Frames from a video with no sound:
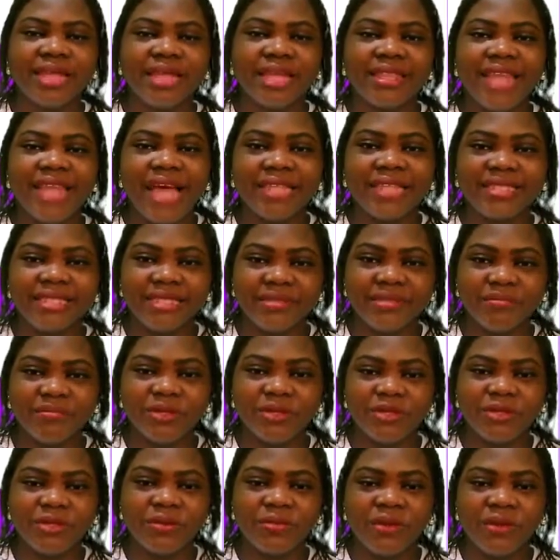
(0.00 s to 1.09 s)
that that is the
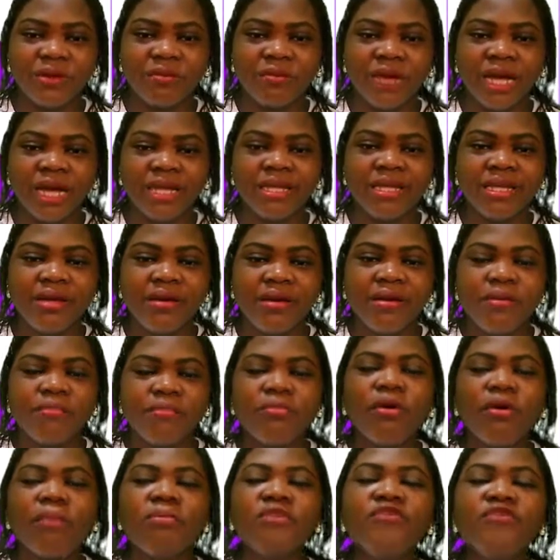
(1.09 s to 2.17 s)
bottom number?
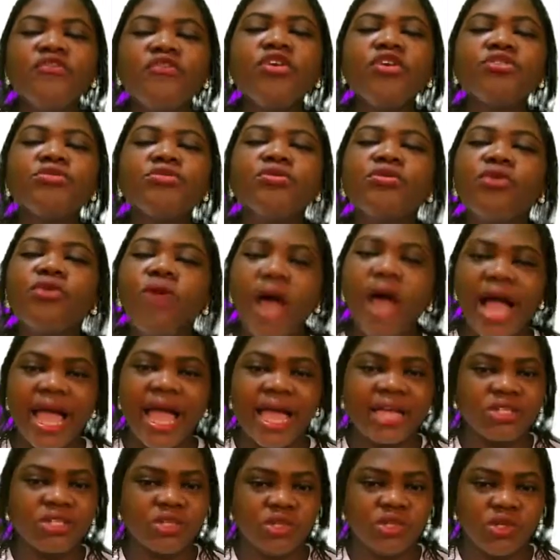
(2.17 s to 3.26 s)
But before you go
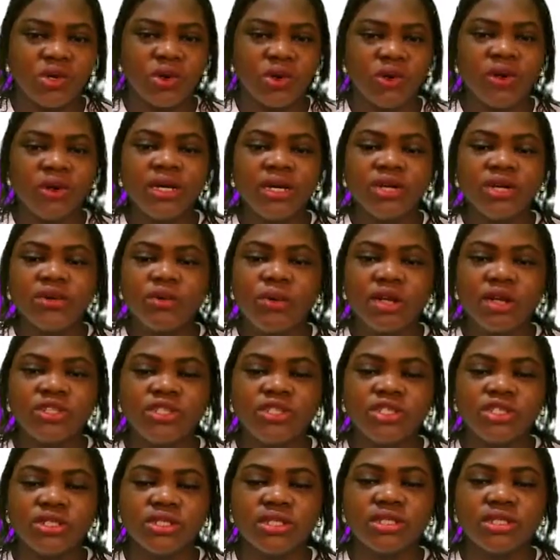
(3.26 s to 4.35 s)
ahead to your
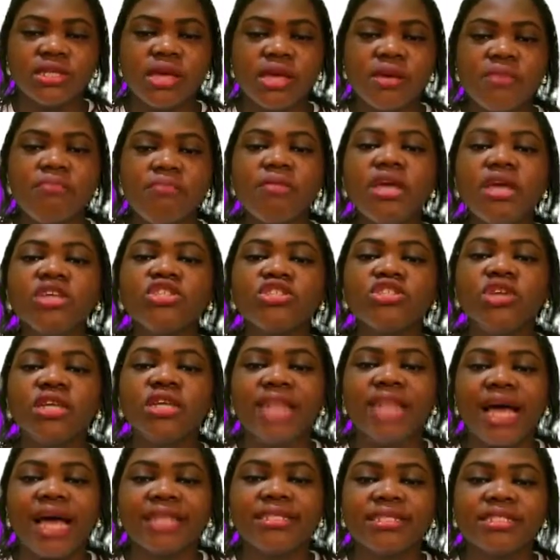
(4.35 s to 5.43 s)
questions, make
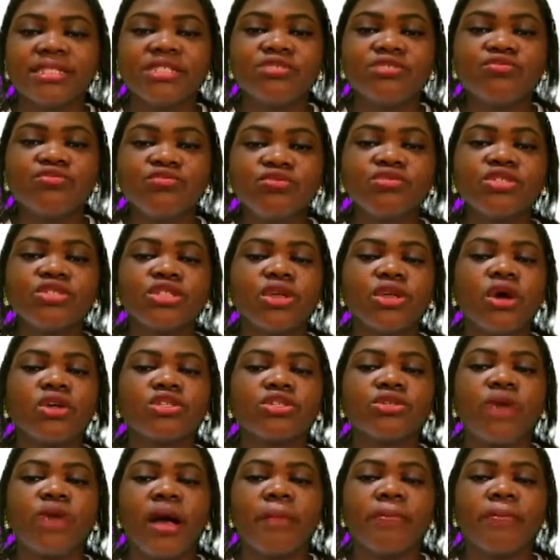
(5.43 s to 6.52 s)
sure that the rules
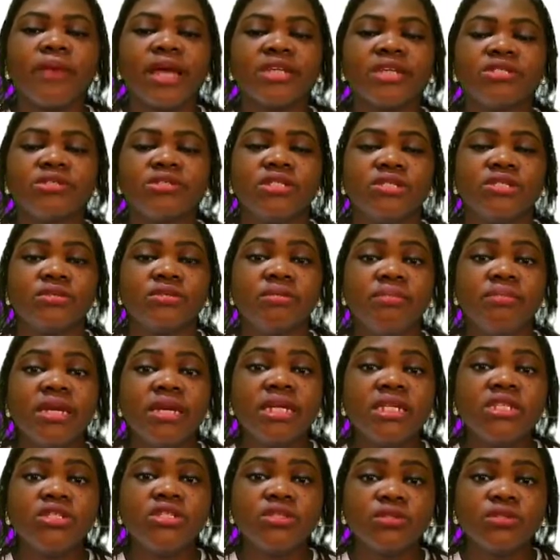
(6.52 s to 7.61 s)
also apply to the
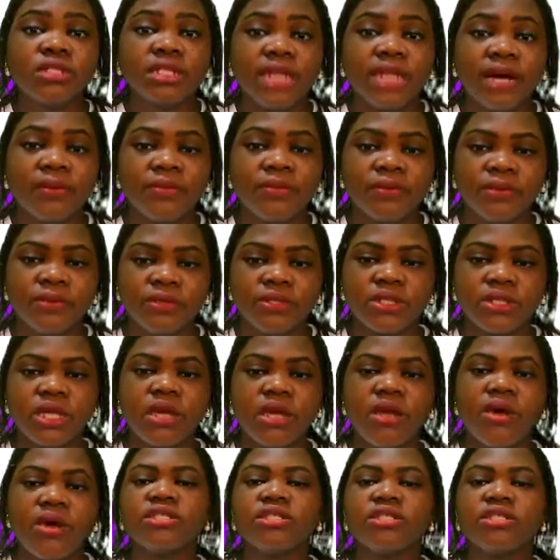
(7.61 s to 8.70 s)
remaining 2 samples.
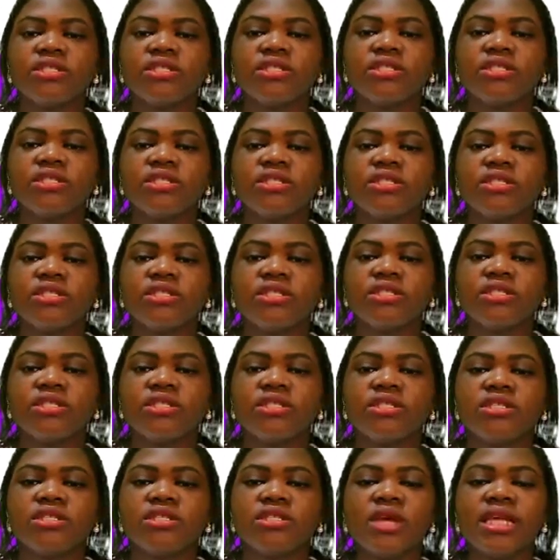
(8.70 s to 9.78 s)
Okay,
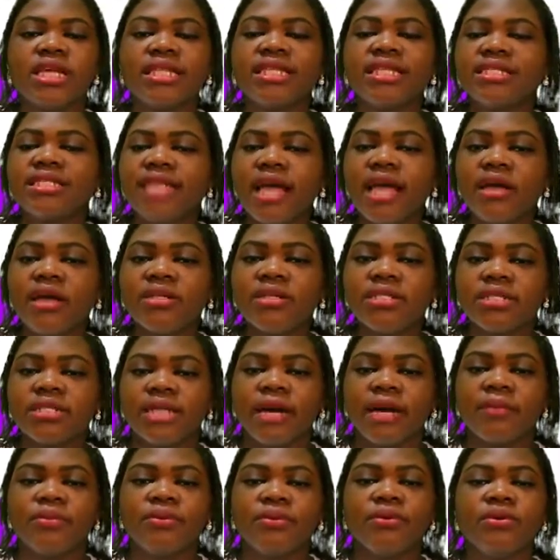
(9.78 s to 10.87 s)
so in the second
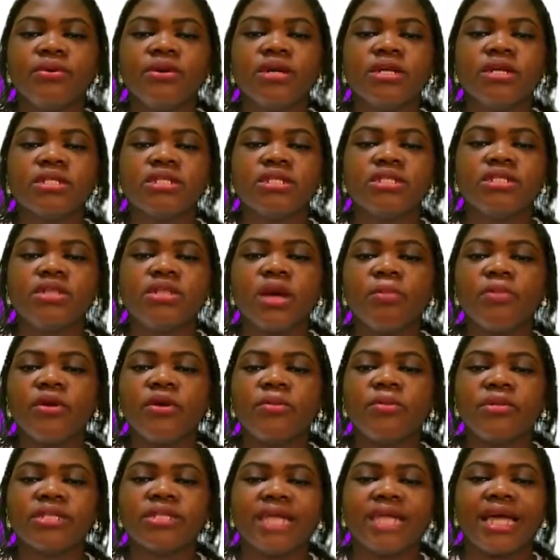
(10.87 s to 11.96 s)
sample, the top
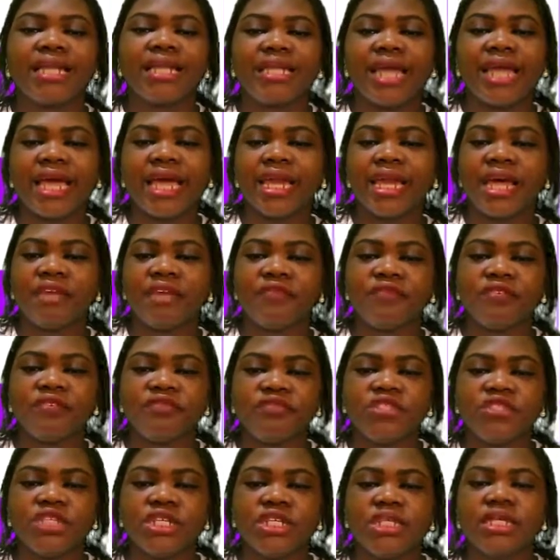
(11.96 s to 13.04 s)
numbers are 9 and
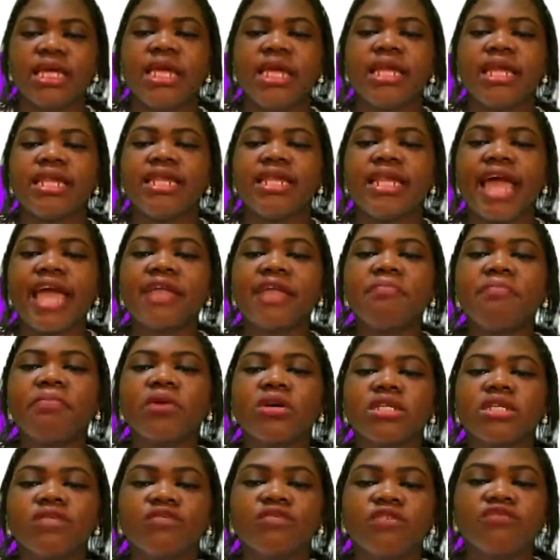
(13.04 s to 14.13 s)
15. 9
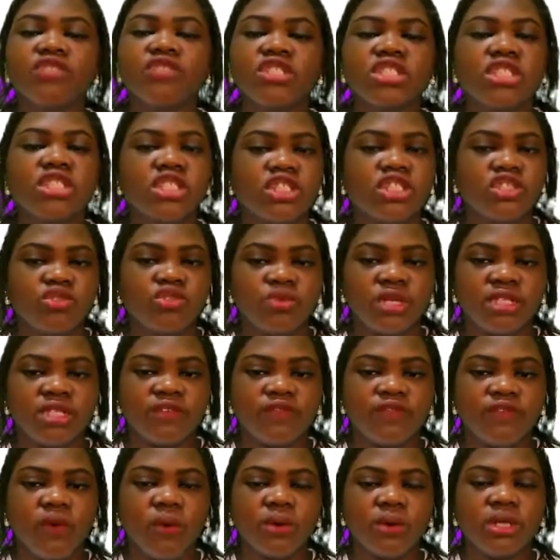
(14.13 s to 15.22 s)
plus 15 is
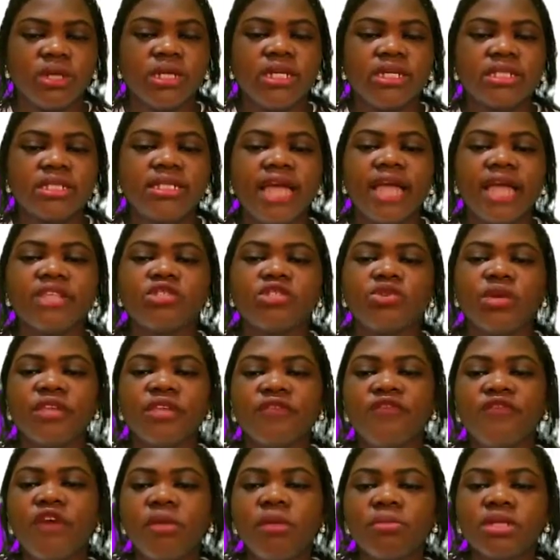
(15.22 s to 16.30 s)
24. Then
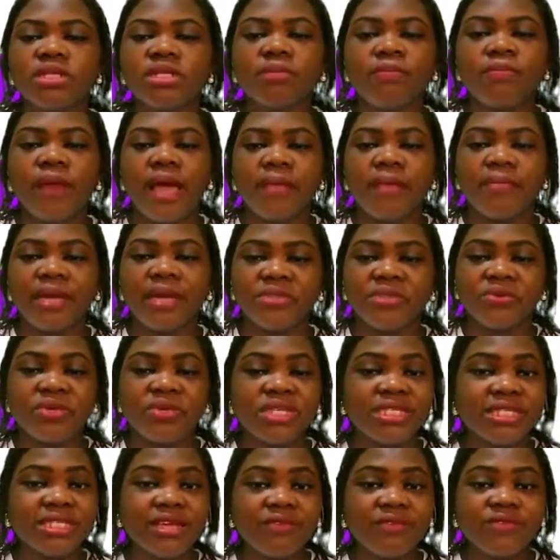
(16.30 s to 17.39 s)
24 multiplied by
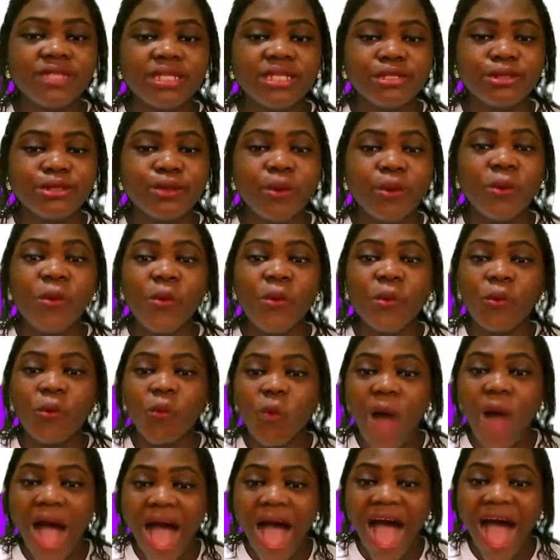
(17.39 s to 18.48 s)
3 is 72.
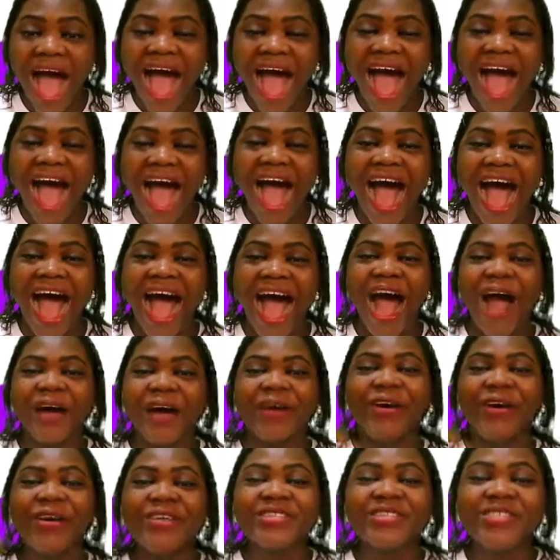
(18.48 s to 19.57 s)

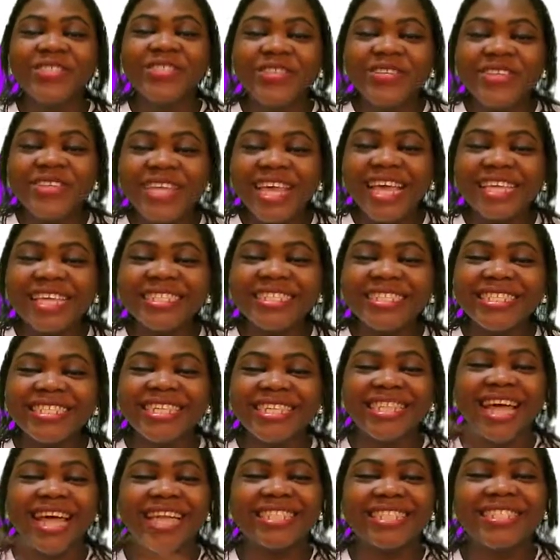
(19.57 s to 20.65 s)
Wow! So you can
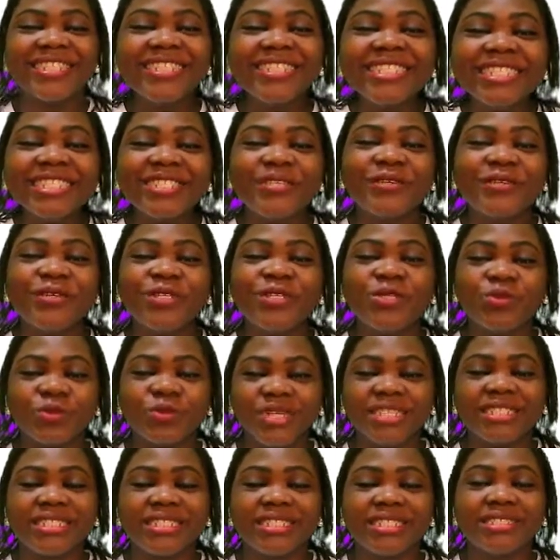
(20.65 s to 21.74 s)
see that this goes
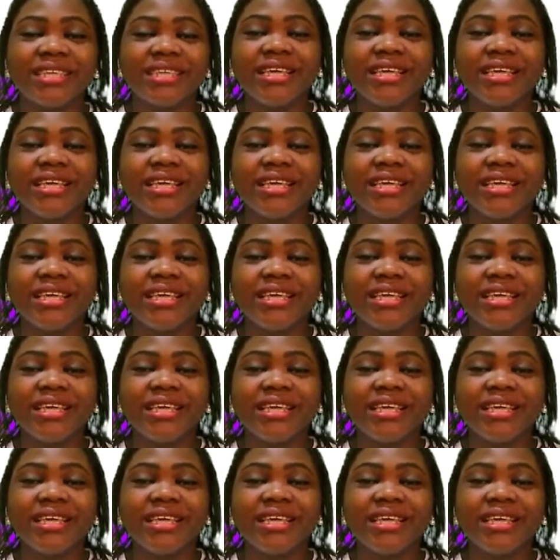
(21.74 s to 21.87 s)
with